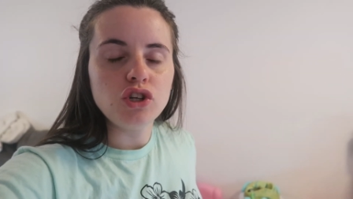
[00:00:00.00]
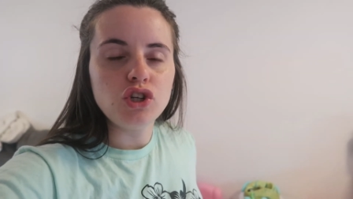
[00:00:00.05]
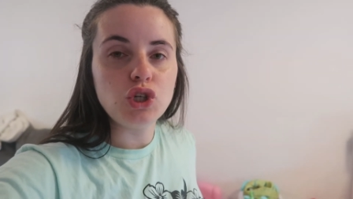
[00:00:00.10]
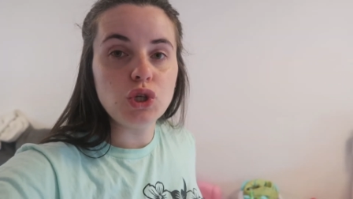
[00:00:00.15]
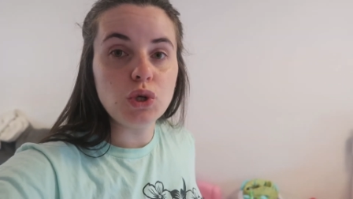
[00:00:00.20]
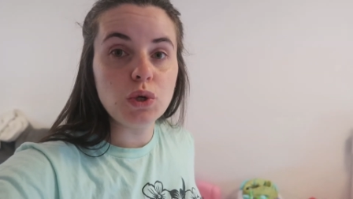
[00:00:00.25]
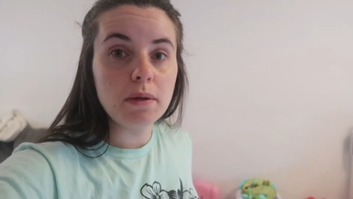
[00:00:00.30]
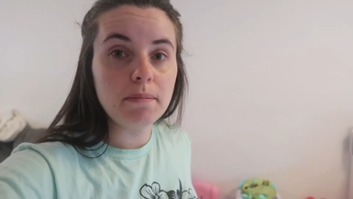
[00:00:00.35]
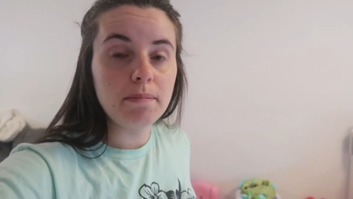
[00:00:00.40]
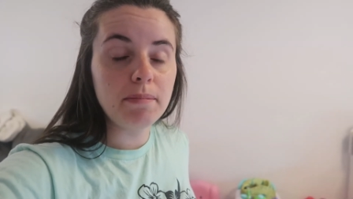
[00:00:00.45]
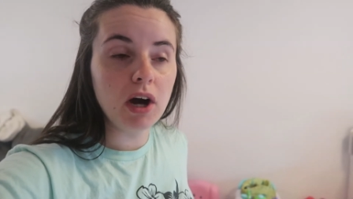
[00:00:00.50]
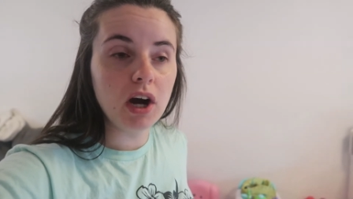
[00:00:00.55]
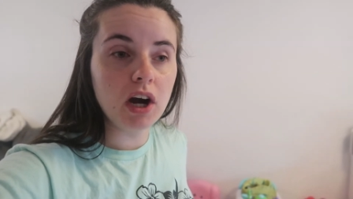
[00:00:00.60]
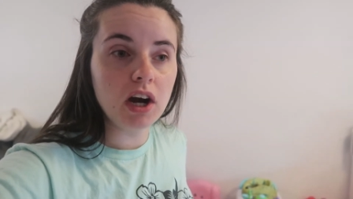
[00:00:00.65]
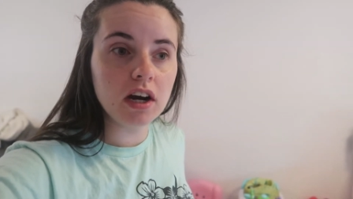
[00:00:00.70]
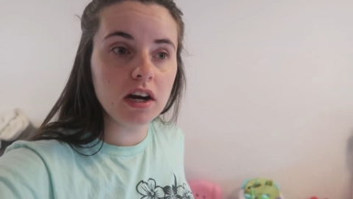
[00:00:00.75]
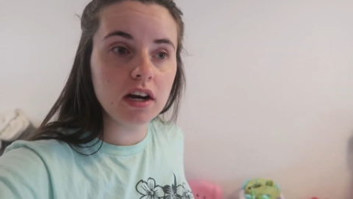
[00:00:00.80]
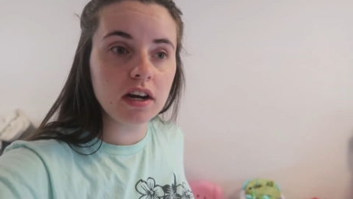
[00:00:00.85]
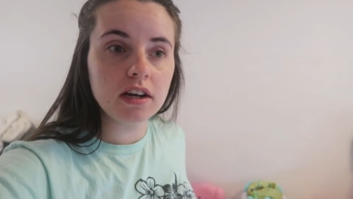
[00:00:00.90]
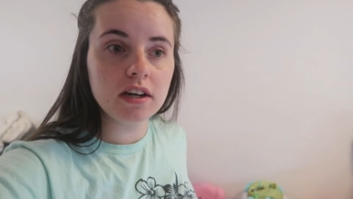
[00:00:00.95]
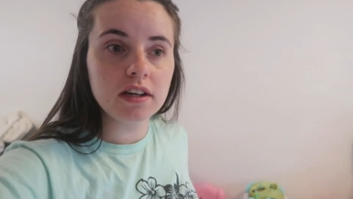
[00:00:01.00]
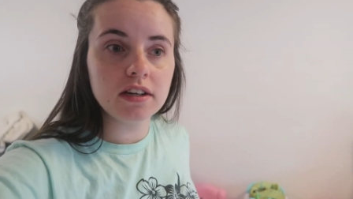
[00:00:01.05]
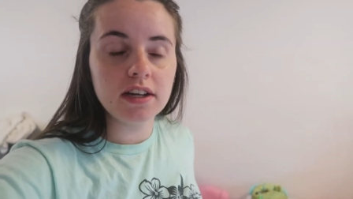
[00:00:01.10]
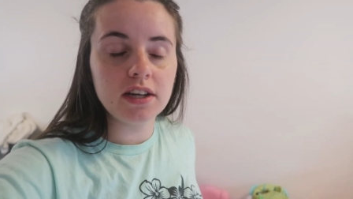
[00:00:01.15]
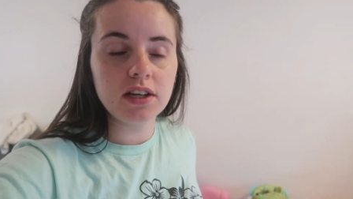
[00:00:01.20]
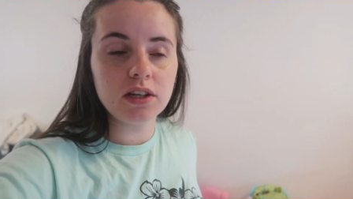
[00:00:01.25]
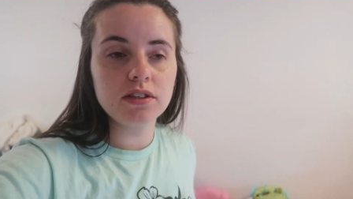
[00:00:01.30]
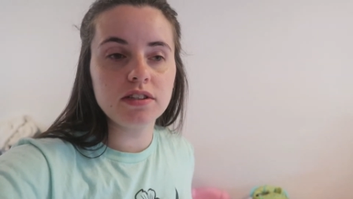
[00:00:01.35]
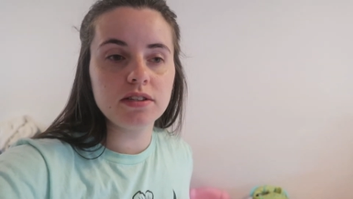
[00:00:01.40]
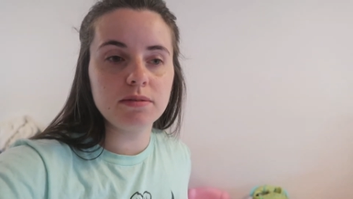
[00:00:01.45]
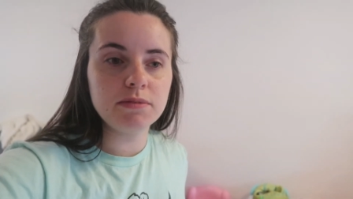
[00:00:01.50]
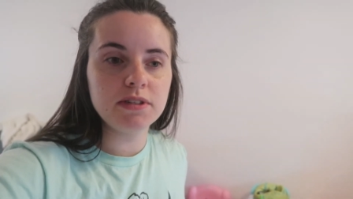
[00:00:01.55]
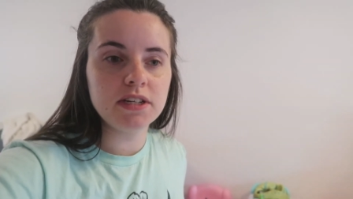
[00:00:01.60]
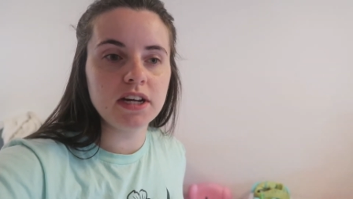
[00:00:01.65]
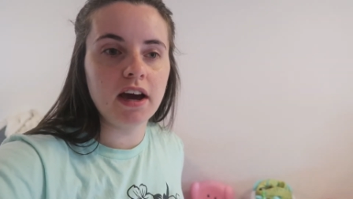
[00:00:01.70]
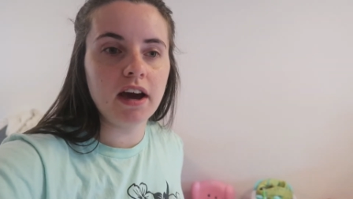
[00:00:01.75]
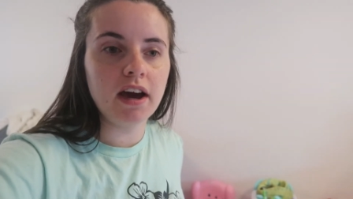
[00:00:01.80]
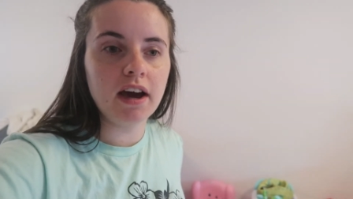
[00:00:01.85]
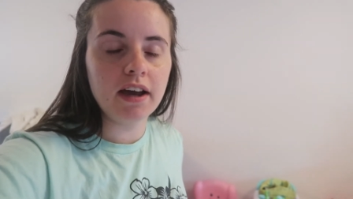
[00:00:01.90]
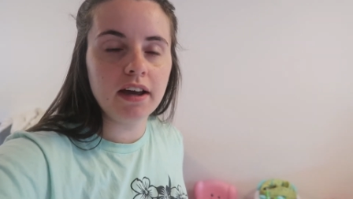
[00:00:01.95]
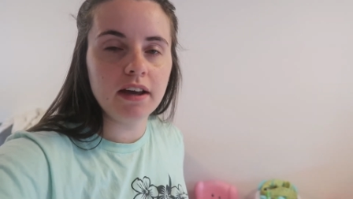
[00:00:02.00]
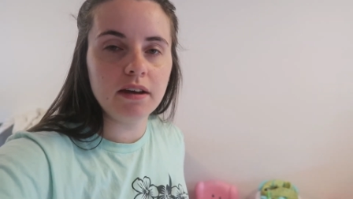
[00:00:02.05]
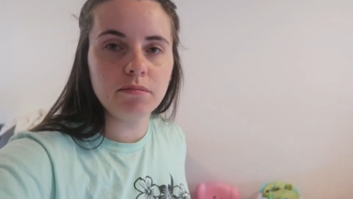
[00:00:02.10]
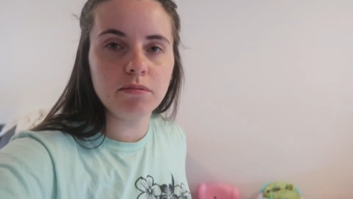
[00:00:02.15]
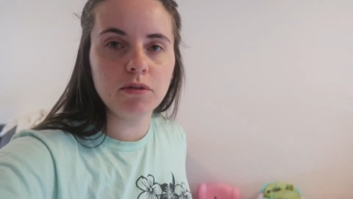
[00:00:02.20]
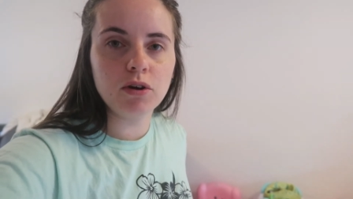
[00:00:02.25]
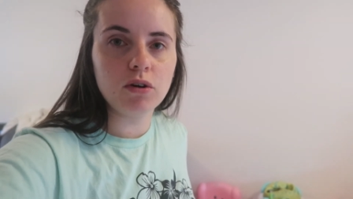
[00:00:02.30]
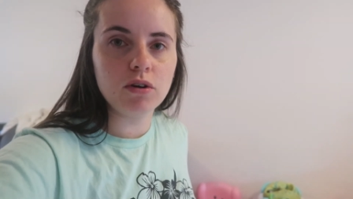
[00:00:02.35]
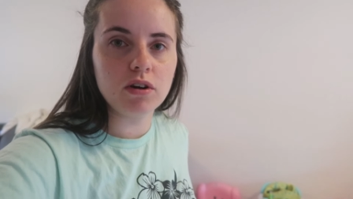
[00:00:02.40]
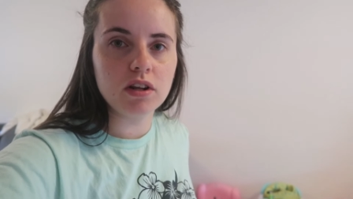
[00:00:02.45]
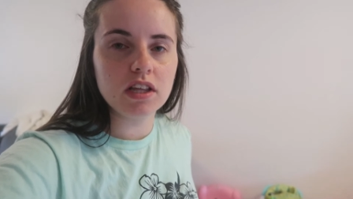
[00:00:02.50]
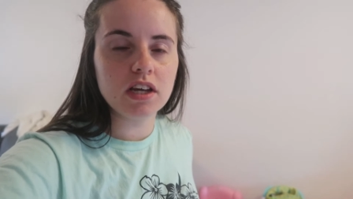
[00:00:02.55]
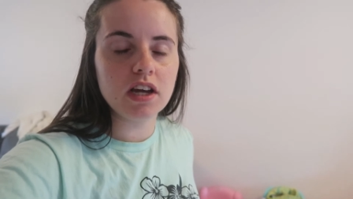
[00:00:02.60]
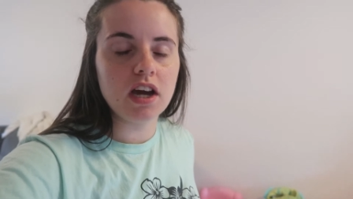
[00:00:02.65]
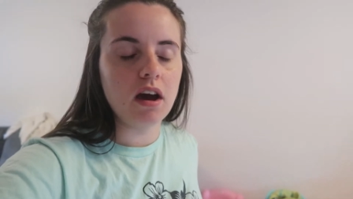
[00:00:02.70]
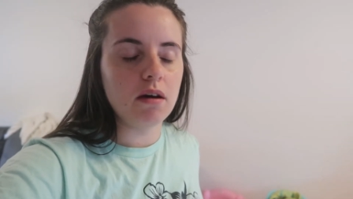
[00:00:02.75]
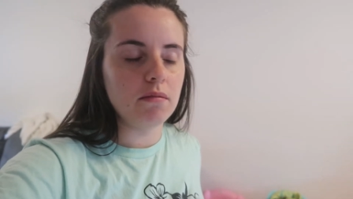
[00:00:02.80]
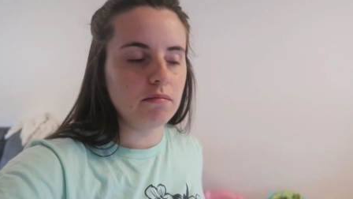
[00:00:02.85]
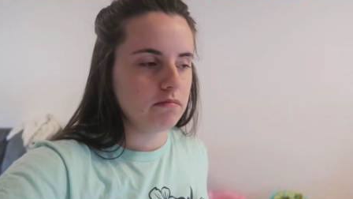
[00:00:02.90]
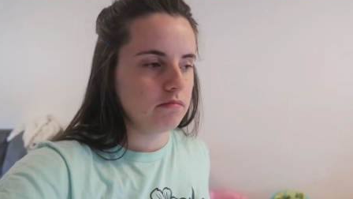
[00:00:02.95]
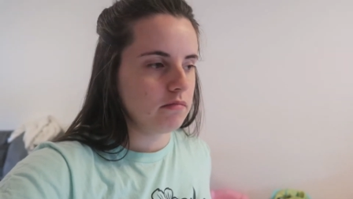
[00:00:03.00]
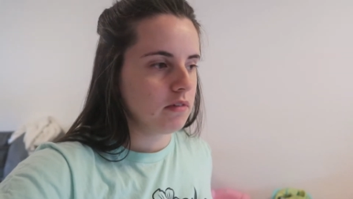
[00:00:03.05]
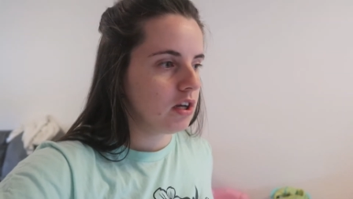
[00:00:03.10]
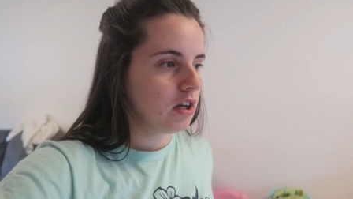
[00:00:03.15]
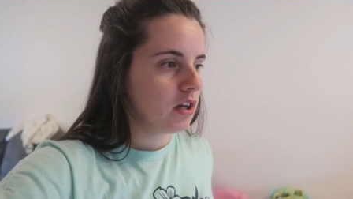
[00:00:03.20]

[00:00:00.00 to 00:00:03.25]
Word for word: to the park, kill some time, go to the com